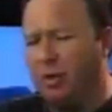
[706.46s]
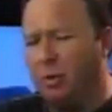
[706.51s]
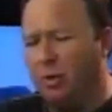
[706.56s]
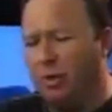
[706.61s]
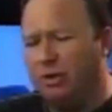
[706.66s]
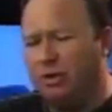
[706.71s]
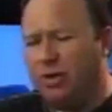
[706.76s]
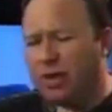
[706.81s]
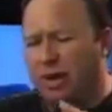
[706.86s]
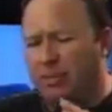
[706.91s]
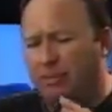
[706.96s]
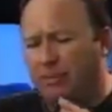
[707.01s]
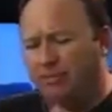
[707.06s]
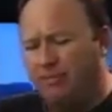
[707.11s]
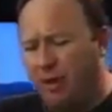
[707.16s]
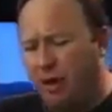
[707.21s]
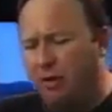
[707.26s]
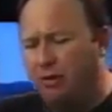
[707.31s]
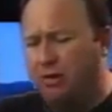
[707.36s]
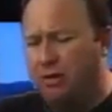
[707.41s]
so once they have the
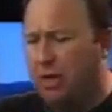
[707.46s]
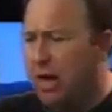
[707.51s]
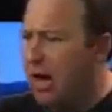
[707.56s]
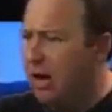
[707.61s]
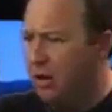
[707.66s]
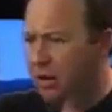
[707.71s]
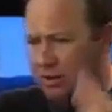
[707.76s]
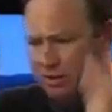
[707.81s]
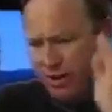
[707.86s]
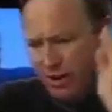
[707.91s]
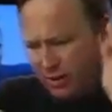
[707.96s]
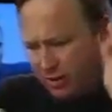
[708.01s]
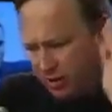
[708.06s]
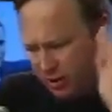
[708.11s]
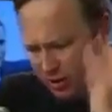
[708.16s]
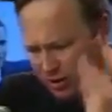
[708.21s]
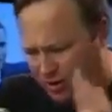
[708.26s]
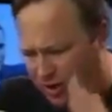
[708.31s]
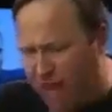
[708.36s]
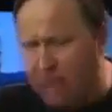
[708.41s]
false knowledge, they
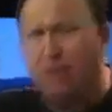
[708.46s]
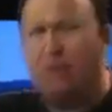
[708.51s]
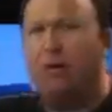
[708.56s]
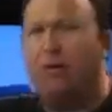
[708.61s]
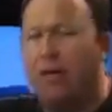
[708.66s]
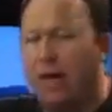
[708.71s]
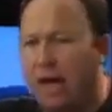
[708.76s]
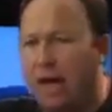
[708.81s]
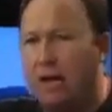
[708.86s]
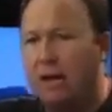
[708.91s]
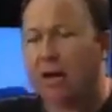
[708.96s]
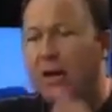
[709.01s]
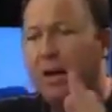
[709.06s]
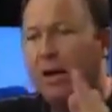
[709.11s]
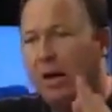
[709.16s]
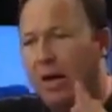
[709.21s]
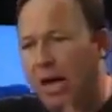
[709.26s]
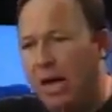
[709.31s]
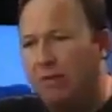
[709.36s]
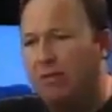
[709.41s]
just stick to that,
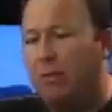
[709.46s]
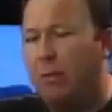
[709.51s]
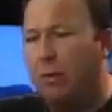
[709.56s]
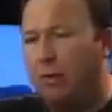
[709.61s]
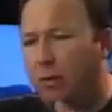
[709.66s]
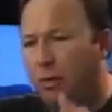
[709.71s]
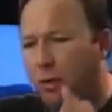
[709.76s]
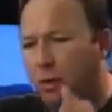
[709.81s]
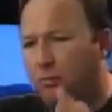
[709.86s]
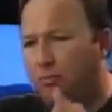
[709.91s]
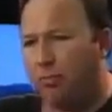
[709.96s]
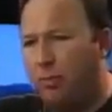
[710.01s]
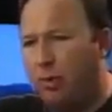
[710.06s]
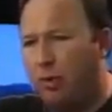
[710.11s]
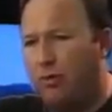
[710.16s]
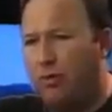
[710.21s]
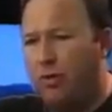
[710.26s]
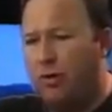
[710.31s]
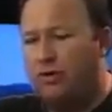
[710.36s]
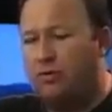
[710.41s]
even when you can
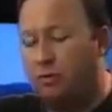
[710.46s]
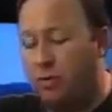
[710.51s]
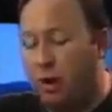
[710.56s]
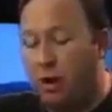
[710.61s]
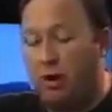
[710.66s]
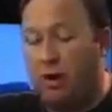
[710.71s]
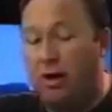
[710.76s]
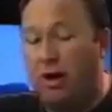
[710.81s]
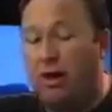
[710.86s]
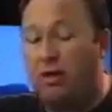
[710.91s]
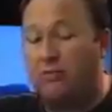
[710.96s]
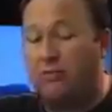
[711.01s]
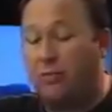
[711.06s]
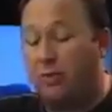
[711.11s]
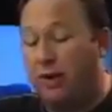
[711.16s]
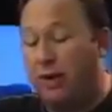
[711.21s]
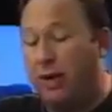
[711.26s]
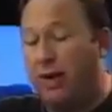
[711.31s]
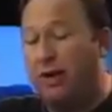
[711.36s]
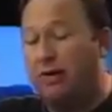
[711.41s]
prove that it's wrong. And as
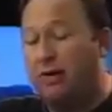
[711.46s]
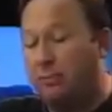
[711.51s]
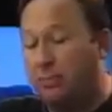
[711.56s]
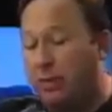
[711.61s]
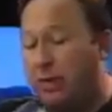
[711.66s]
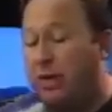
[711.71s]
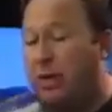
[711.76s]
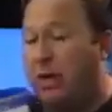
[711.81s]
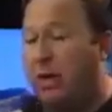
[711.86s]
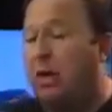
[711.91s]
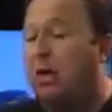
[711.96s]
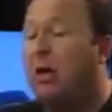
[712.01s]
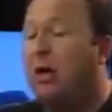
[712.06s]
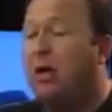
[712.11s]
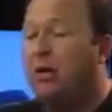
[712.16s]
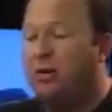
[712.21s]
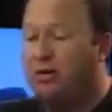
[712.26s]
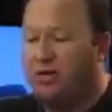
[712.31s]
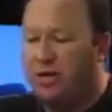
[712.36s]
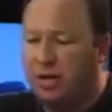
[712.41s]
for ESP,
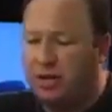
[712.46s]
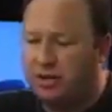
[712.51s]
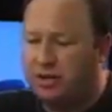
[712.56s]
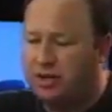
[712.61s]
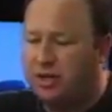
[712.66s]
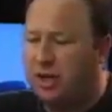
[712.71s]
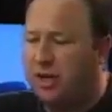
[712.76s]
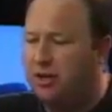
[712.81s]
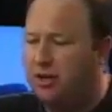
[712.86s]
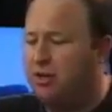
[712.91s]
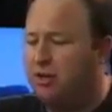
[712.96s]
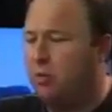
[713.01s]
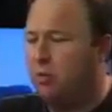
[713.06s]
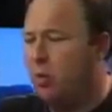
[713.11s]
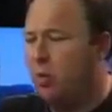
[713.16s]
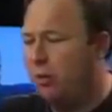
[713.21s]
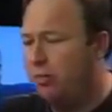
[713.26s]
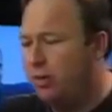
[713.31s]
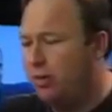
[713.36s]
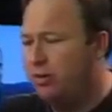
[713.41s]
Sixth Sense,
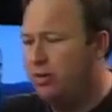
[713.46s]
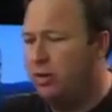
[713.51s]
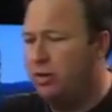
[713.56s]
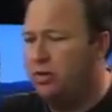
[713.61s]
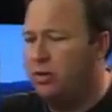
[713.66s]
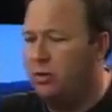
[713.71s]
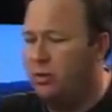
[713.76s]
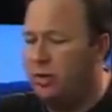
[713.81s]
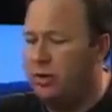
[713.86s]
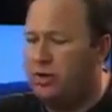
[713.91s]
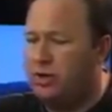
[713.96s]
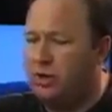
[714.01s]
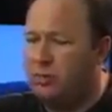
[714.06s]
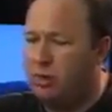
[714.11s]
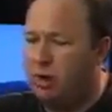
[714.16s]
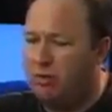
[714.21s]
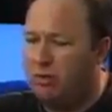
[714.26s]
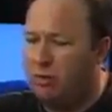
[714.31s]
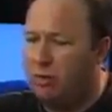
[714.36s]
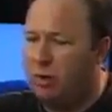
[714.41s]
Women's Intuition,
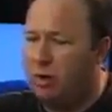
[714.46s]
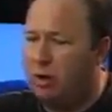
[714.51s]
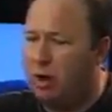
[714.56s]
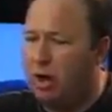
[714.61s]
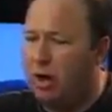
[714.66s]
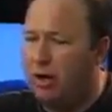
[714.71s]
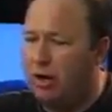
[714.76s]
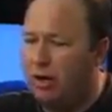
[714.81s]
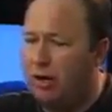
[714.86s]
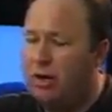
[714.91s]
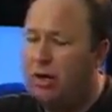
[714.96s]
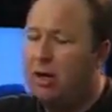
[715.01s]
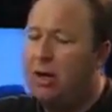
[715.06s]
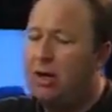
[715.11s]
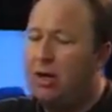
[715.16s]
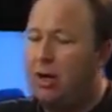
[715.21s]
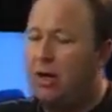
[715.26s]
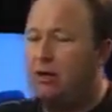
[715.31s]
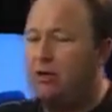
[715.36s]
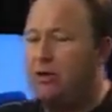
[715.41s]
whatever you want to call it,
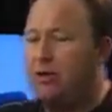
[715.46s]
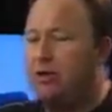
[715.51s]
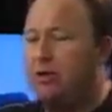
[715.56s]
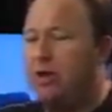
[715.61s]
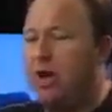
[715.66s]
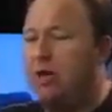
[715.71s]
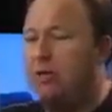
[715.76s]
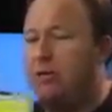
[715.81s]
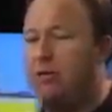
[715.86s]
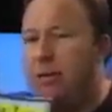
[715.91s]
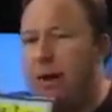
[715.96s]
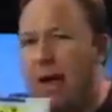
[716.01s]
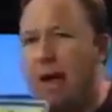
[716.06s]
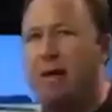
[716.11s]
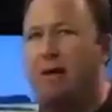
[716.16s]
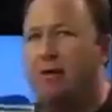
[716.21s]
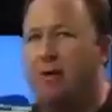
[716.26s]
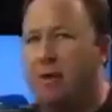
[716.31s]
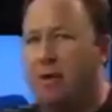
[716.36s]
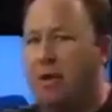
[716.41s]
here's Discover
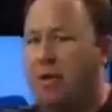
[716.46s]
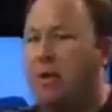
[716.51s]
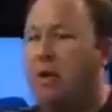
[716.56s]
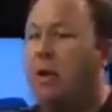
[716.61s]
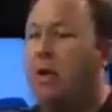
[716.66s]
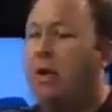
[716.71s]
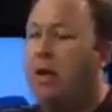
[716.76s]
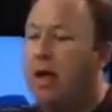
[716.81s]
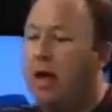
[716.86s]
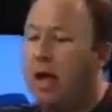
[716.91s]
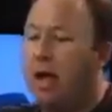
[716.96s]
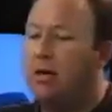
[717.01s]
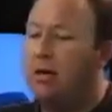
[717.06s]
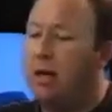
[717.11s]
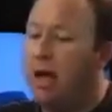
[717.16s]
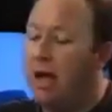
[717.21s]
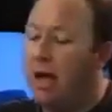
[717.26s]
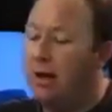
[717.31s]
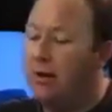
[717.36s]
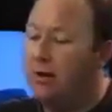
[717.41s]
Magazine,
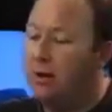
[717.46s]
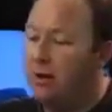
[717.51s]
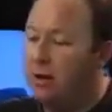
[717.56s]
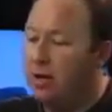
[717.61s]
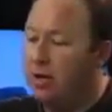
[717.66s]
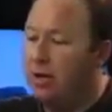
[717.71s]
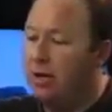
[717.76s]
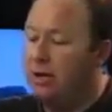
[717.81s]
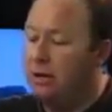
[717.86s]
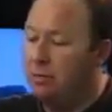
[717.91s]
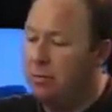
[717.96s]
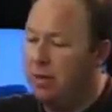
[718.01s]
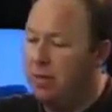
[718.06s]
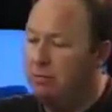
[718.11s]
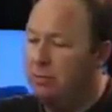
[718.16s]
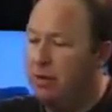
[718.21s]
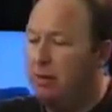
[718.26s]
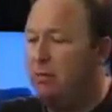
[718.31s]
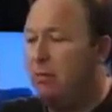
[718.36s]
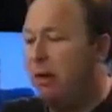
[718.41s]
headline, Could ESP
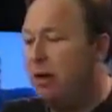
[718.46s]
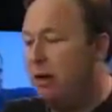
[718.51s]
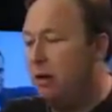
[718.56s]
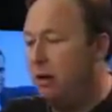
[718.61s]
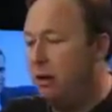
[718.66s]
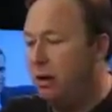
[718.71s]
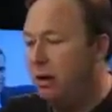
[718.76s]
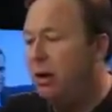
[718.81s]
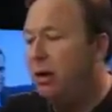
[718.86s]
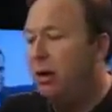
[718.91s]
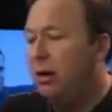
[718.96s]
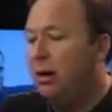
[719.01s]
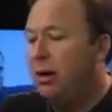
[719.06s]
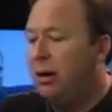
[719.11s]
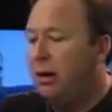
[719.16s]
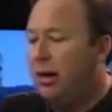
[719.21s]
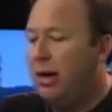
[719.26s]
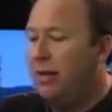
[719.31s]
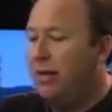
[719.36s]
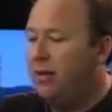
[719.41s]
Be Real?
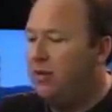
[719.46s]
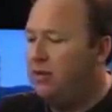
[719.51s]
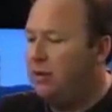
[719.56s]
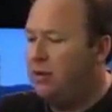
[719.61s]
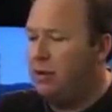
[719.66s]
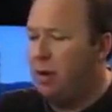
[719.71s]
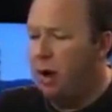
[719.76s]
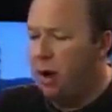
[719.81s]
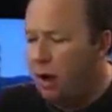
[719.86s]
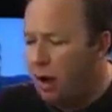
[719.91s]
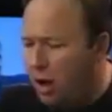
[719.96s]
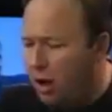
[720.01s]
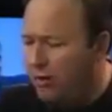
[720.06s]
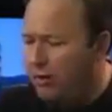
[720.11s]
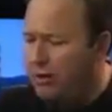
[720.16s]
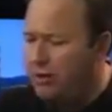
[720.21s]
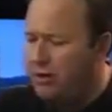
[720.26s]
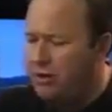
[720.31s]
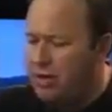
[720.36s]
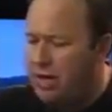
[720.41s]
And there's just all
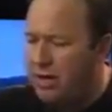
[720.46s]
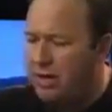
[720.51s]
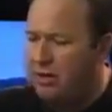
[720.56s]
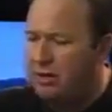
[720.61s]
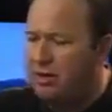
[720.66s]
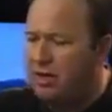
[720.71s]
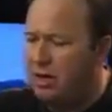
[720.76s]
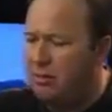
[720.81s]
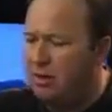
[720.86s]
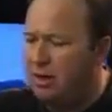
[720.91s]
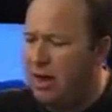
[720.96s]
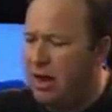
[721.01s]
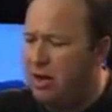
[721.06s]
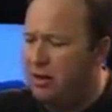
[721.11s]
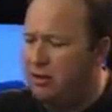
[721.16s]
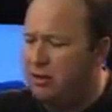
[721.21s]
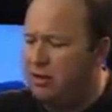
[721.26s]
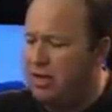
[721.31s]
these studies coming out